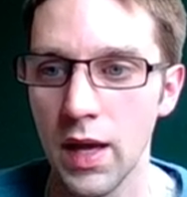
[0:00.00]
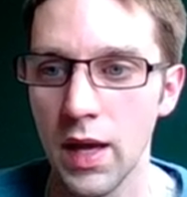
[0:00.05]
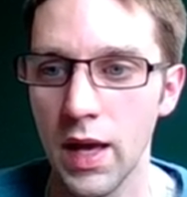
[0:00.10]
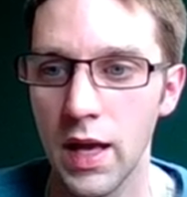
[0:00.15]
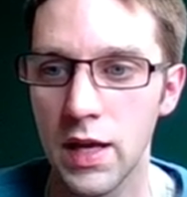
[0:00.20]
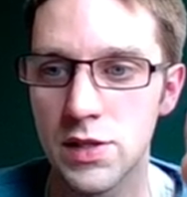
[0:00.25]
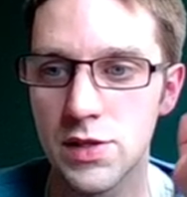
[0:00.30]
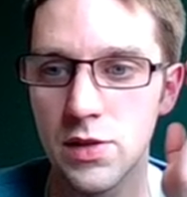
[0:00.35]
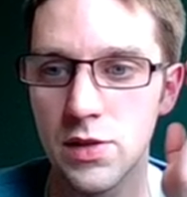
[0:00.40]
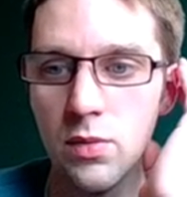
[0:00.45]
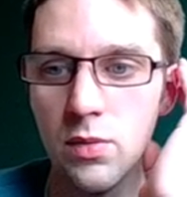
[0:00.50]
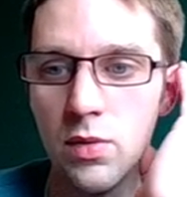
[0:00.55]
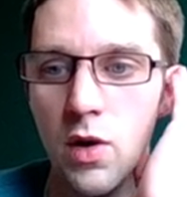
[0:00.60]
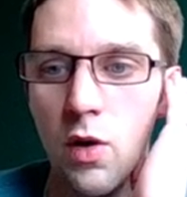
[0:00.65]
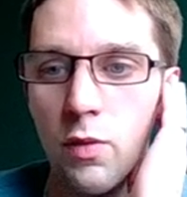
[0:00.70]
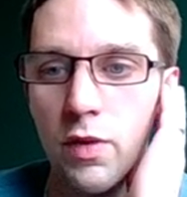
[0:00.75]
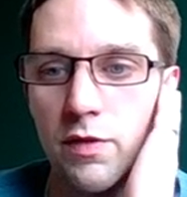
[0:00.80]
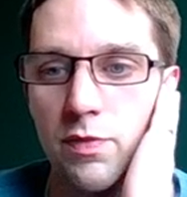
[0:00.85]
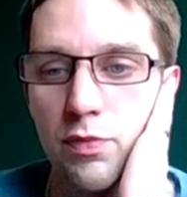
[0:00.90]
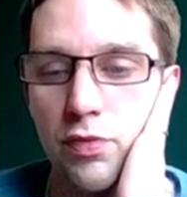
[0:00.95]
And so
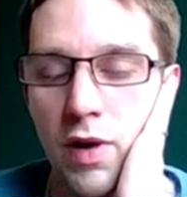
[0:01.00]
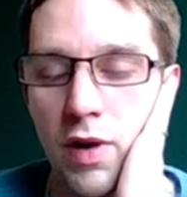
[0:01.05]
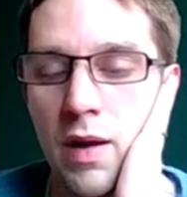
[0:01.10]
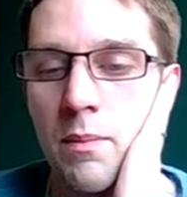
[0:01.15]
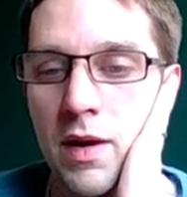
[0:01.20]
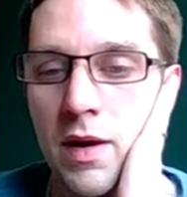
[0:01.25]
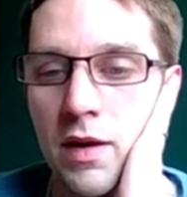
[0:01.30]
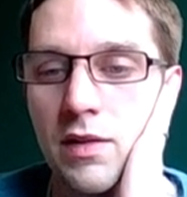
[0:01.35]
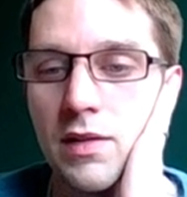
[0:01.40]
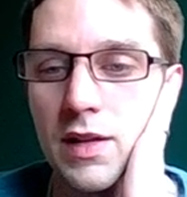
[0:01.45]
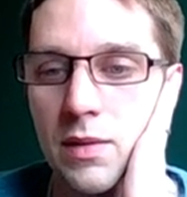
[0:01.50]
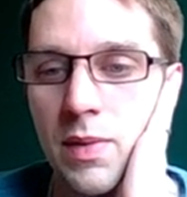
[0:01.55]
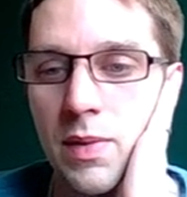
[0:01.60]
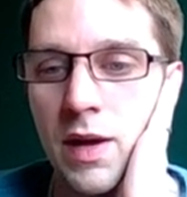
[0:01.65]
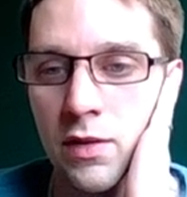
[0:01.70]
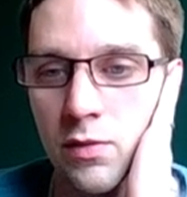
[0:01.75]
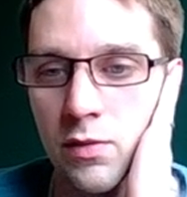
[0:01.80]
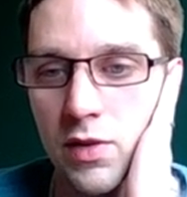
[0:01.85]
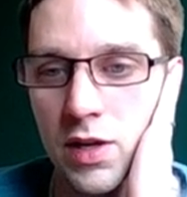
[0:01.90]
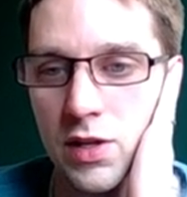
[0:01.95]
we've primarily
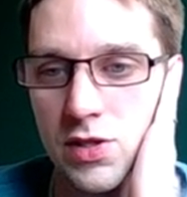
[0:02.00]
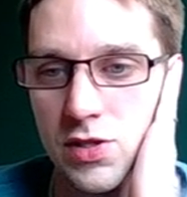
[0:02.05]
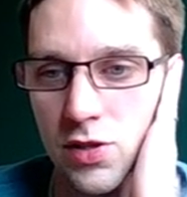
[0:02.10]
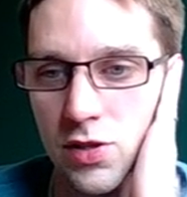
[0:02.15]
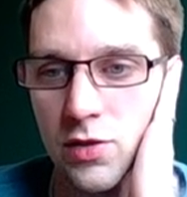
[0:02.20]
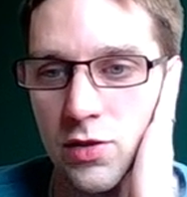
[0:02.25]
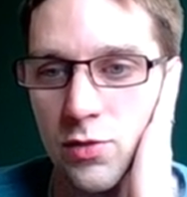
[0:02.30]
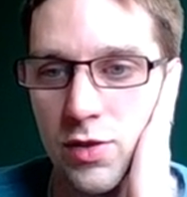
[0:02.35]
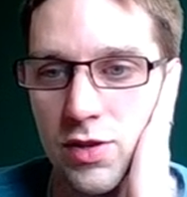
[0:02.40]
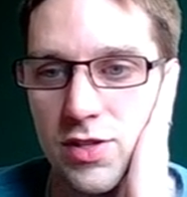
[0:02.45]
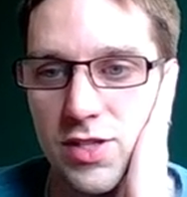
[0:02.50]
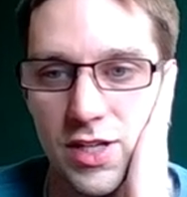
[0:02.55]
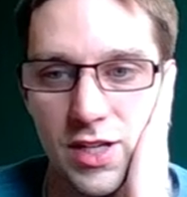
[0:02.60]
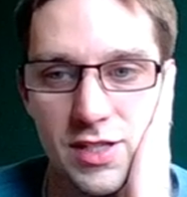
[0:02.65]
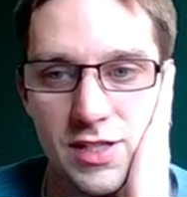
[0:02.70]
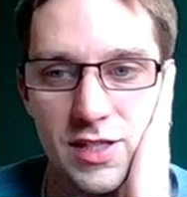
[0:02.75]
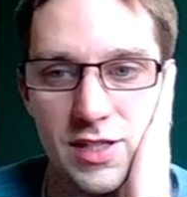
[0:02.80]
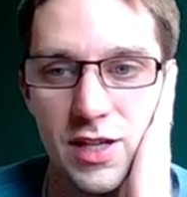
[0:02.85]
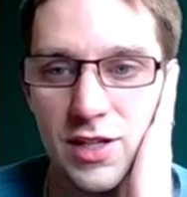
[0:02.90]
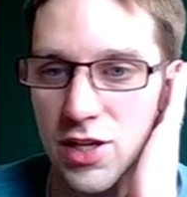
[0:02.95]
been concerned with
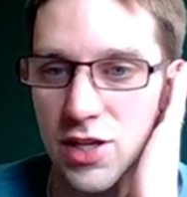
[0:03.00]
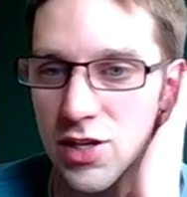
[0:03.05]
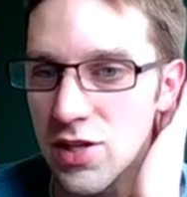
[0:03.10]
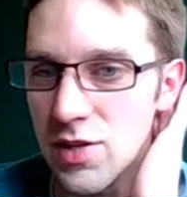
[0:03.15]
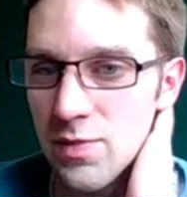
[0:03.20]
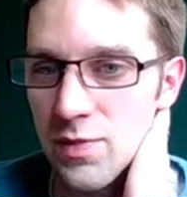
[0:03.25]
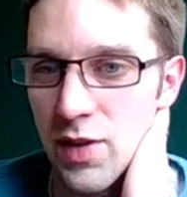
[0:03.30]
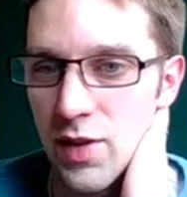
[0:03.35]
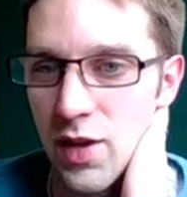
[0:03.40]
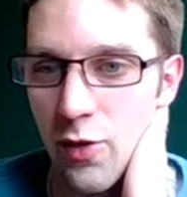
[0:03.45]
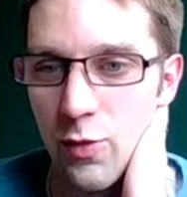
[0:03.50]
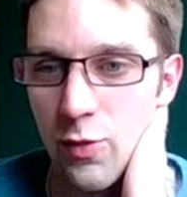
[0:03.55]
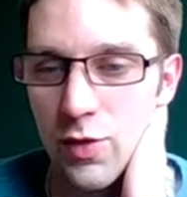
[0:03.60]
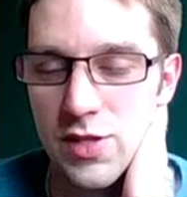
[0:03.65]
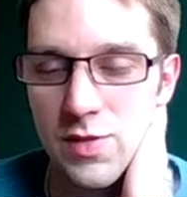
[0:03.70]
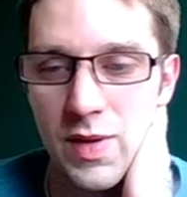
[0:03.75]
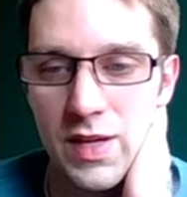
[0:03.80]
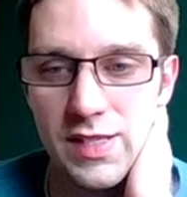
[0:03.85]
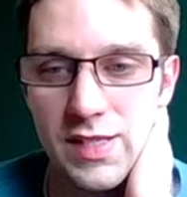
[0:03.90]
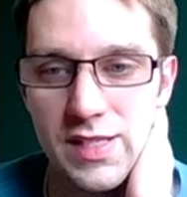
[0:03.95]
just addition, which
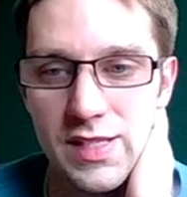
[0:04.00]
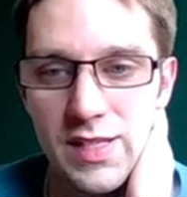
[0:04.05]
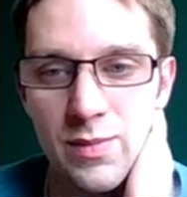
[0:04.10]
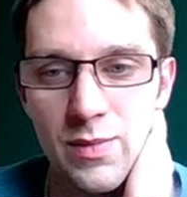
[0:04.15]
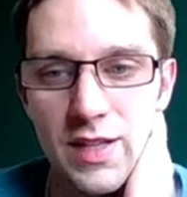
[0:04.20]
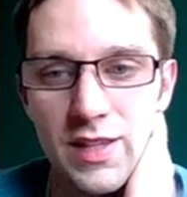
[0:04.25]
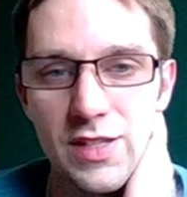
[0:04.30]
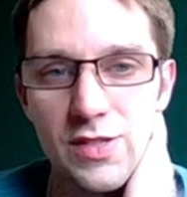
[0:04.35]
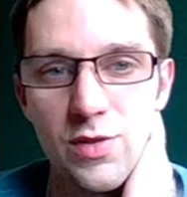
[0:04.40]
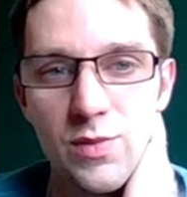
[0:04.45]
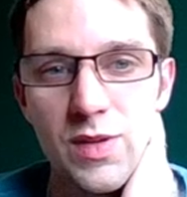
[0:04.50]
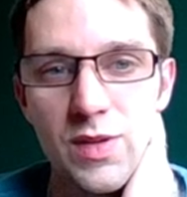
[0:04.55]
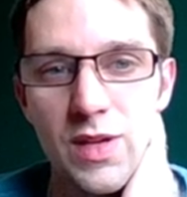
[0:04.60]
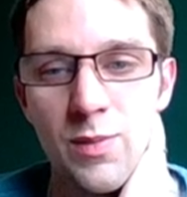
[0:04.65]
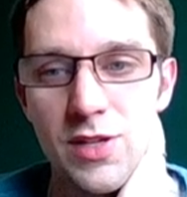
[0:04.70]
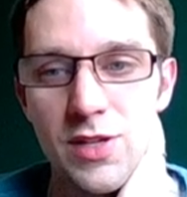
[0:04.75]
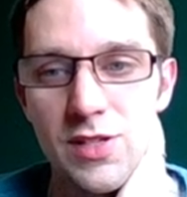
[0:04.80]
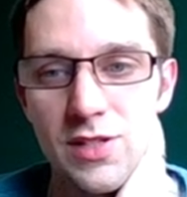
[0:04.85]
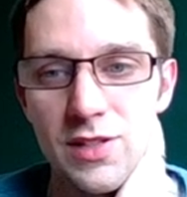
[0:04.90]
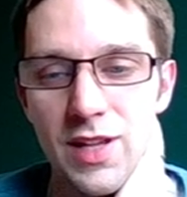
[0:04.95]
makes it seem like this would be a
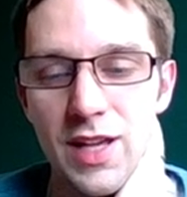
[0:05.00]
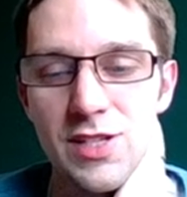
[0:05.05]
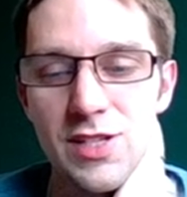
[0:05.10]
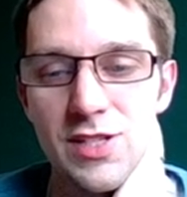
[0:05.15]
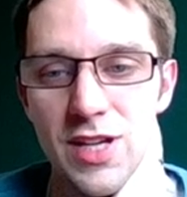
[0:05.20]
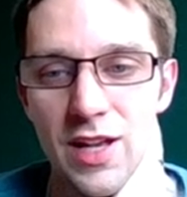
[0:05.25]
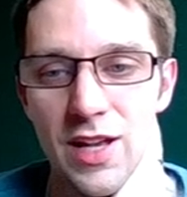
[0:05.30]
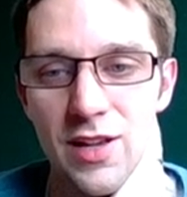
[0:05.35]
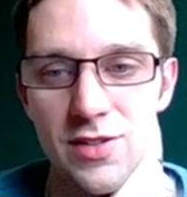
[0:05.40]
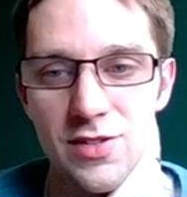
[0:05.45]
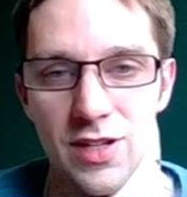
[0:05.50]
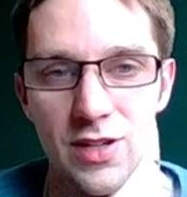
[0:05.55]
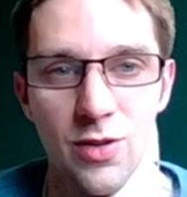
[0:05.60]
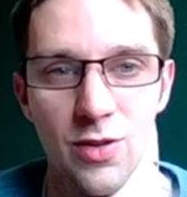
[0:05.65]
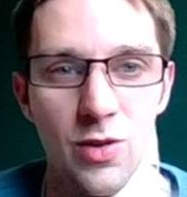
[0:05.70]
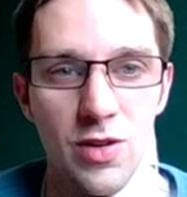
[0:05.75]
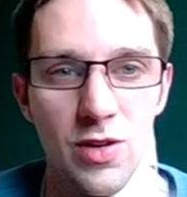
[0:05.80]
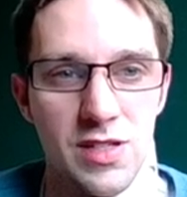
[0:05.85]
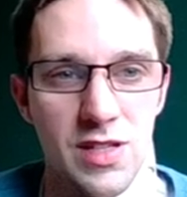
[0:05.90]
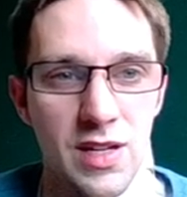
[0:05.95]
much less challenging
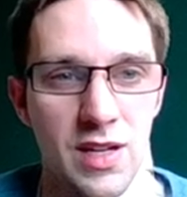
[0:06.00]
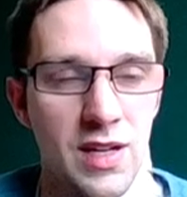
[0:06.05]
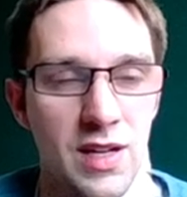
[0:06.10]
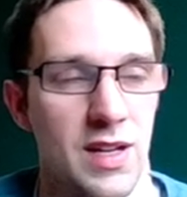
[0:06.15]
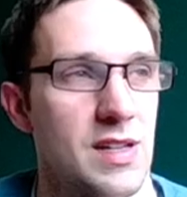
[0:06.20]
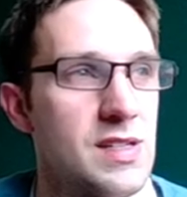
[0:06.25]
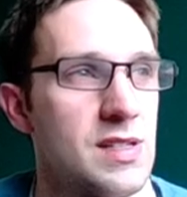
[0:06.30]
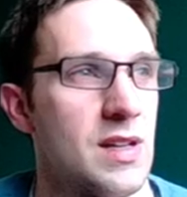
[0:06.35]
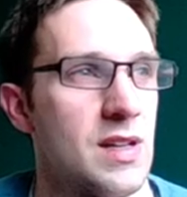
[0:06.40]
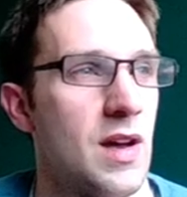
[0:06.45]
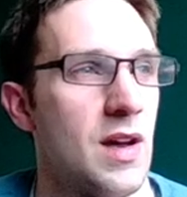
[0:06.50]
course than it is.